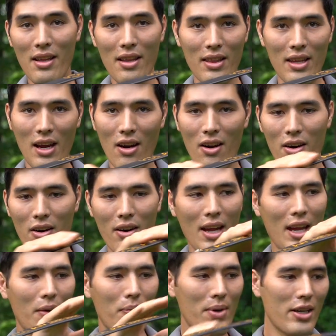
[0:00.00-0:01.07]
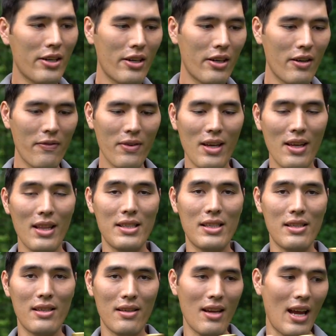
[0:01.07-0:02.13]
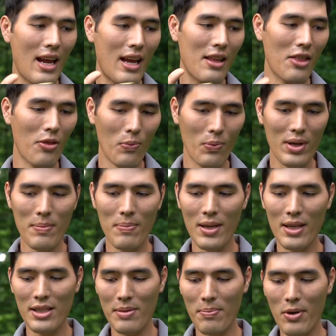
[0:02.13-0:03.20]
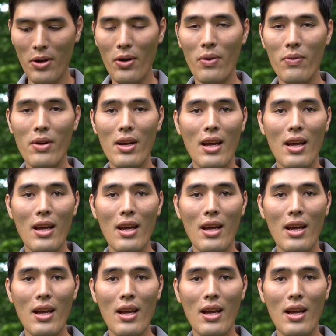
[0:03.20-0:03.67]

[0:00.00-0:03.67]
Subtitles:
They are a recurve. This is a three-piece bow,